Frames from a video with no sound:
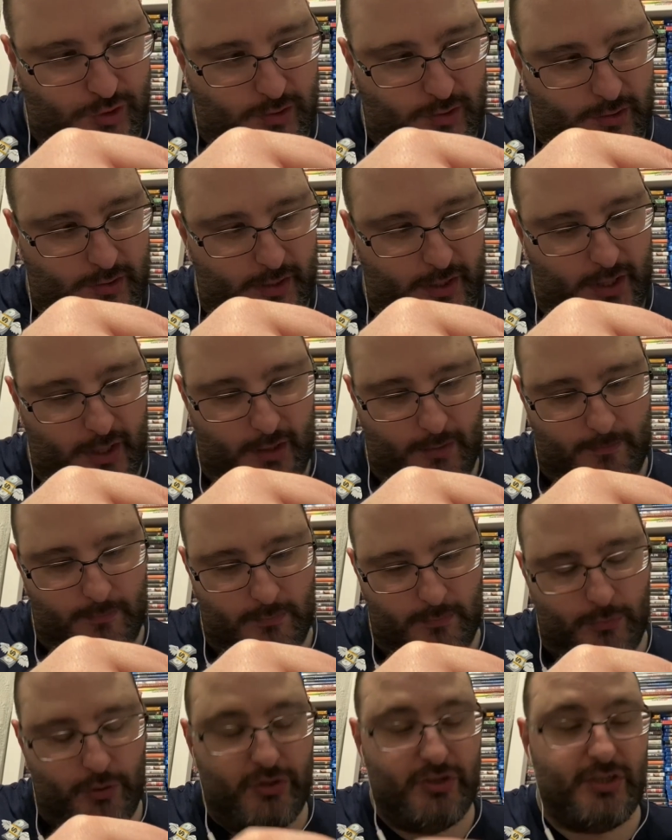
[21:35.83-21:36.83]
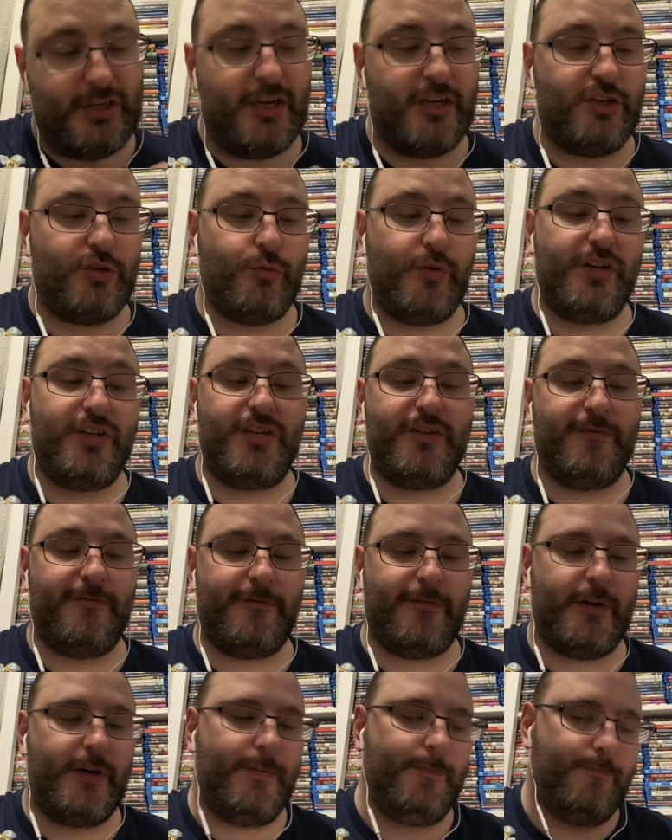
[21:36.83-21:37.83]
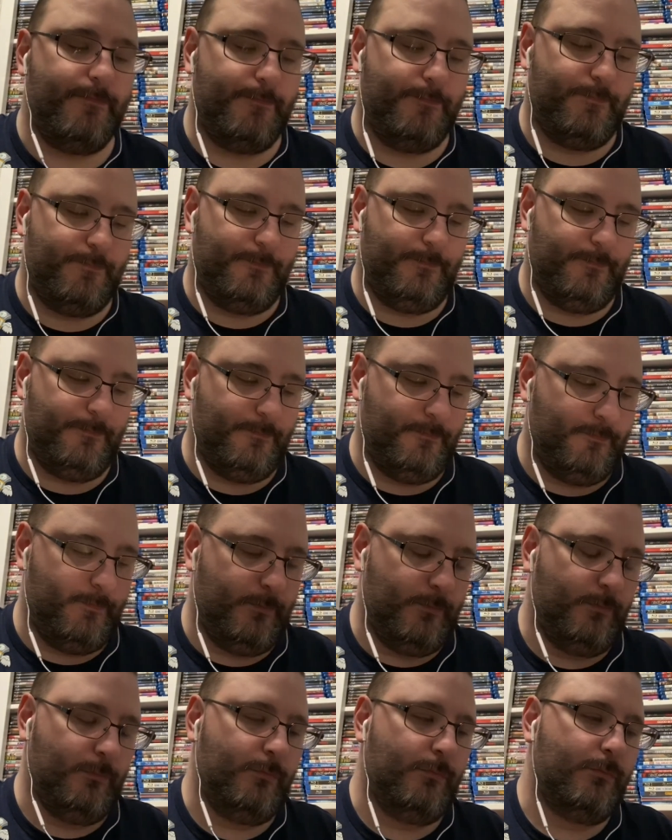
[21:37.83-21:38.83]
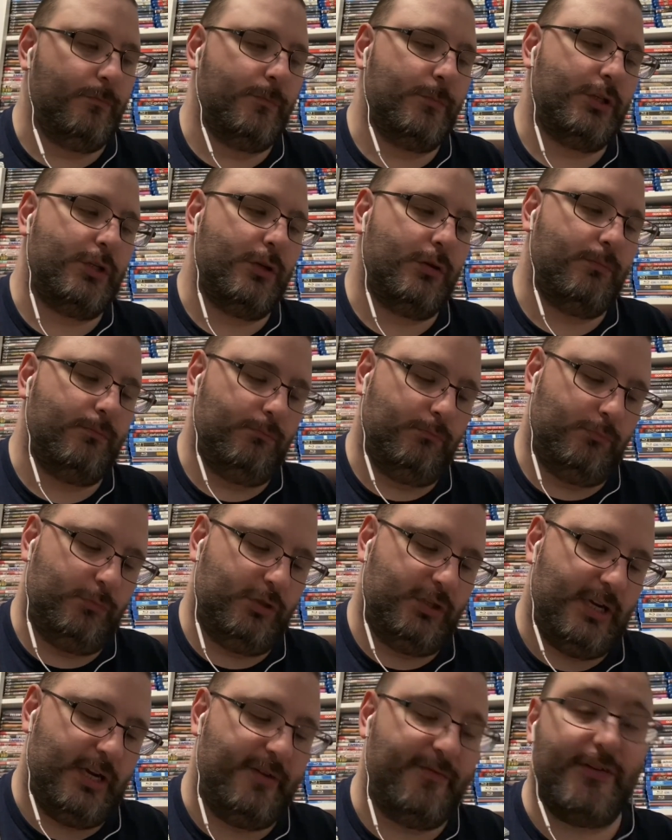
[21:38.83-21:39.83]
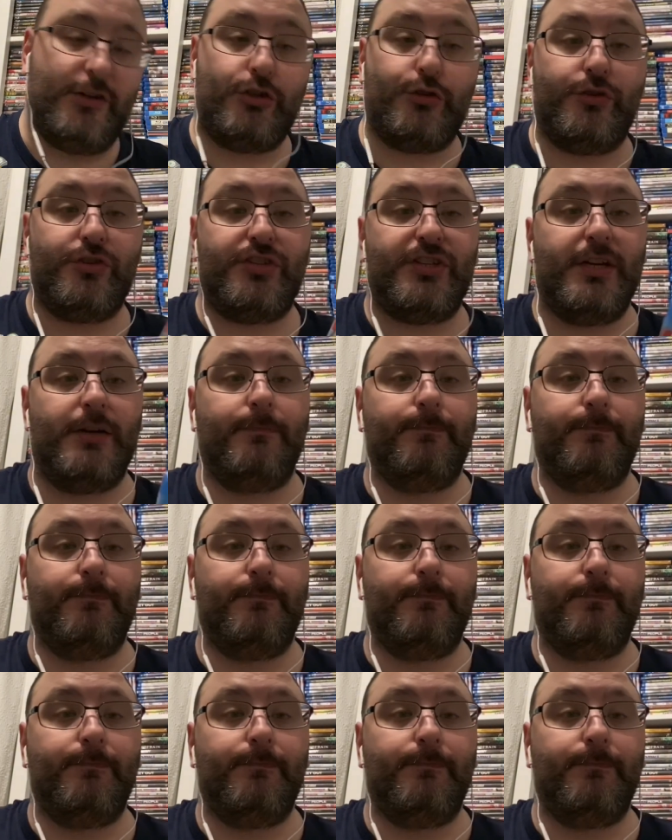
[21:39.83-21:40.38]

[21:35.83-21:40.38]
yeah, looks like it's region free. So it's kind of interesting.